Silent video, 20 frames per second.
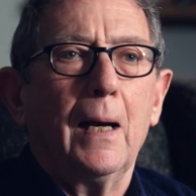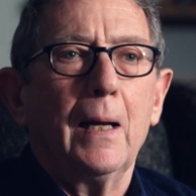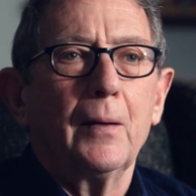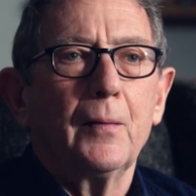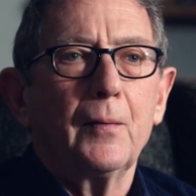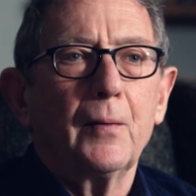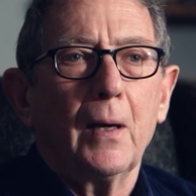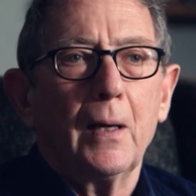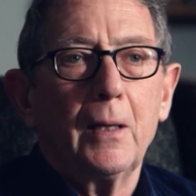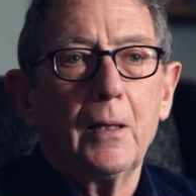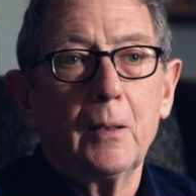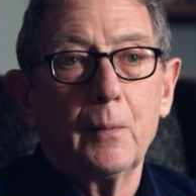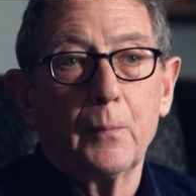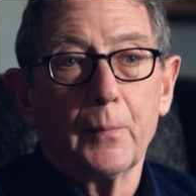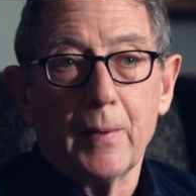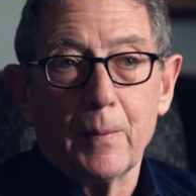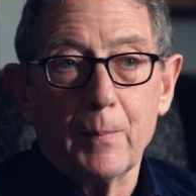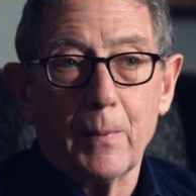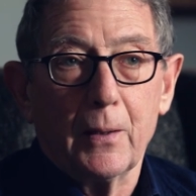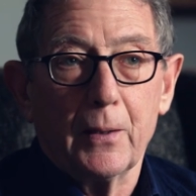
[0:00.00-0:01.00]
And I hope
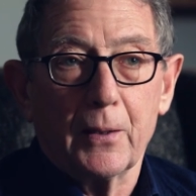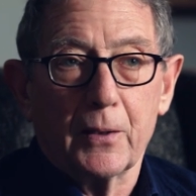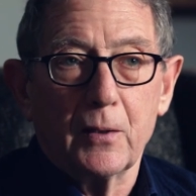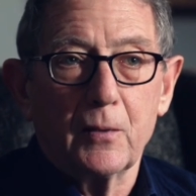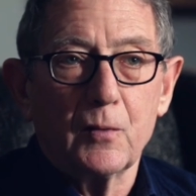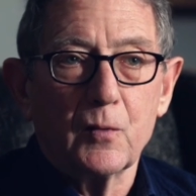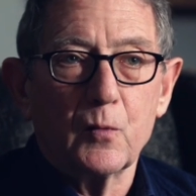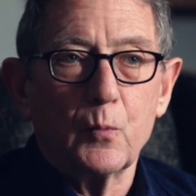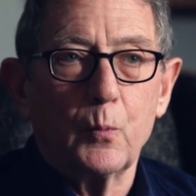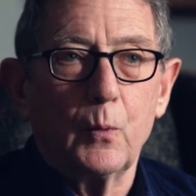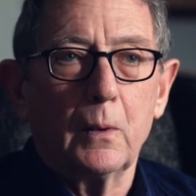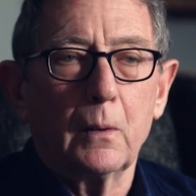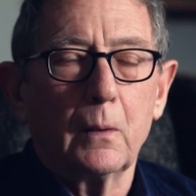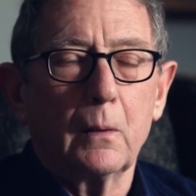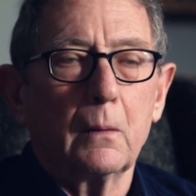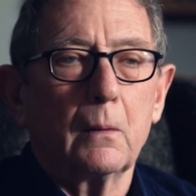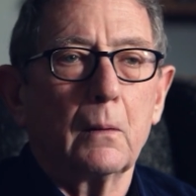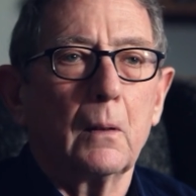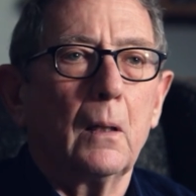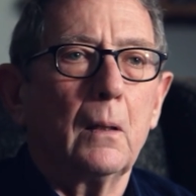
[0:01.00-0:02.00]
the Americans
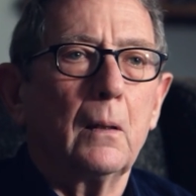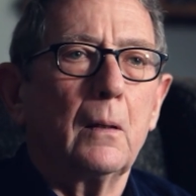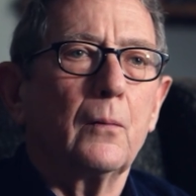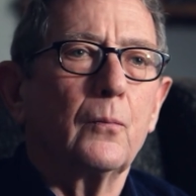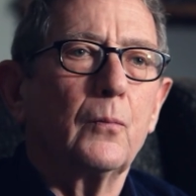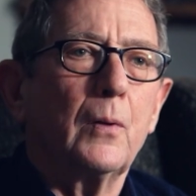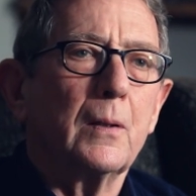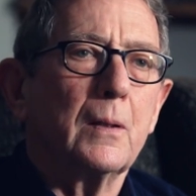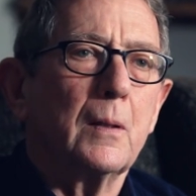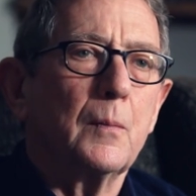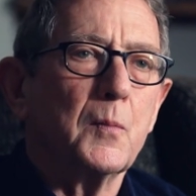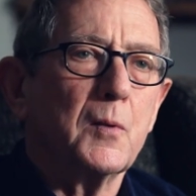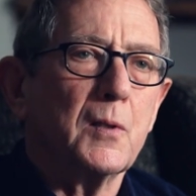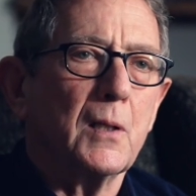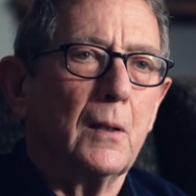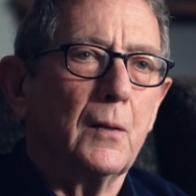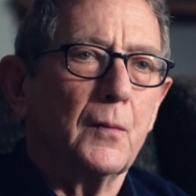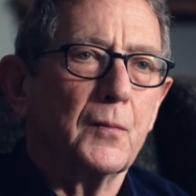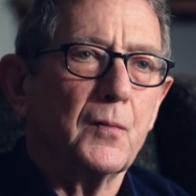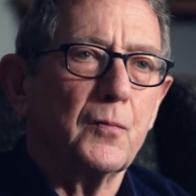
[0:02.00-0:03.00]
will uh, rid
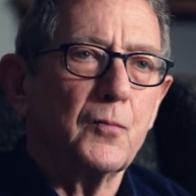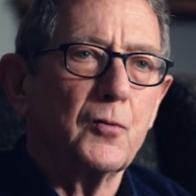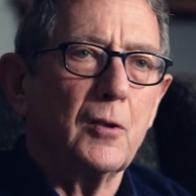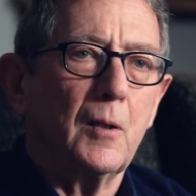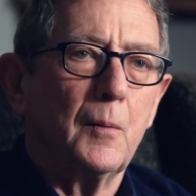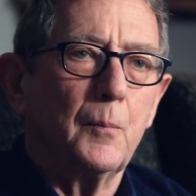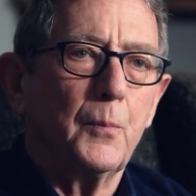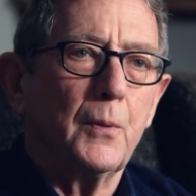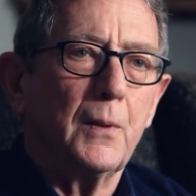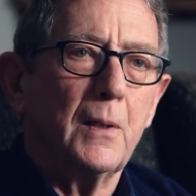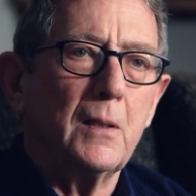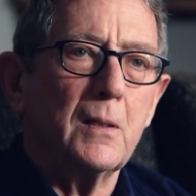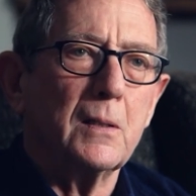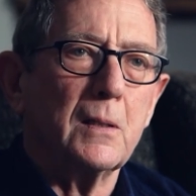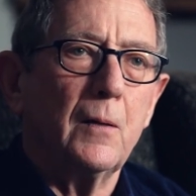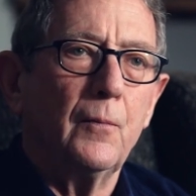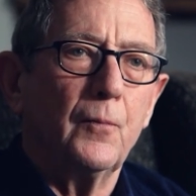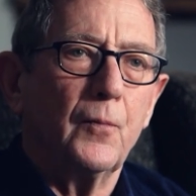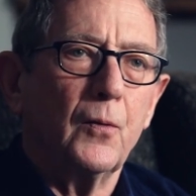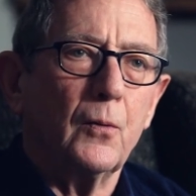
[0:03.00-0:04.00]
themselves of Trump and his
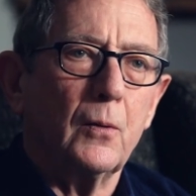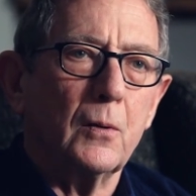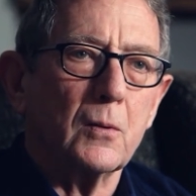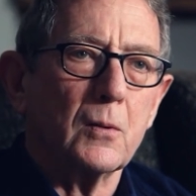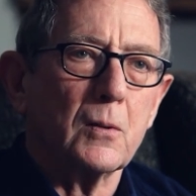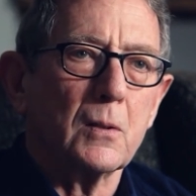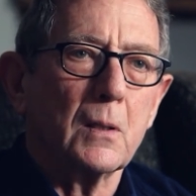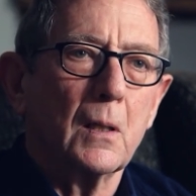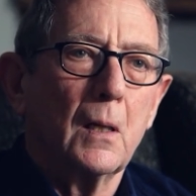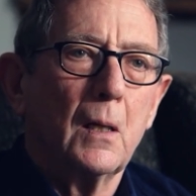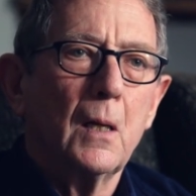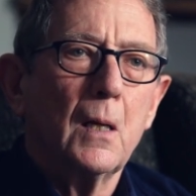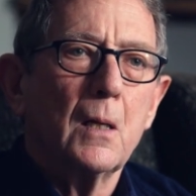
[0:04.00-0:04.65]
influence.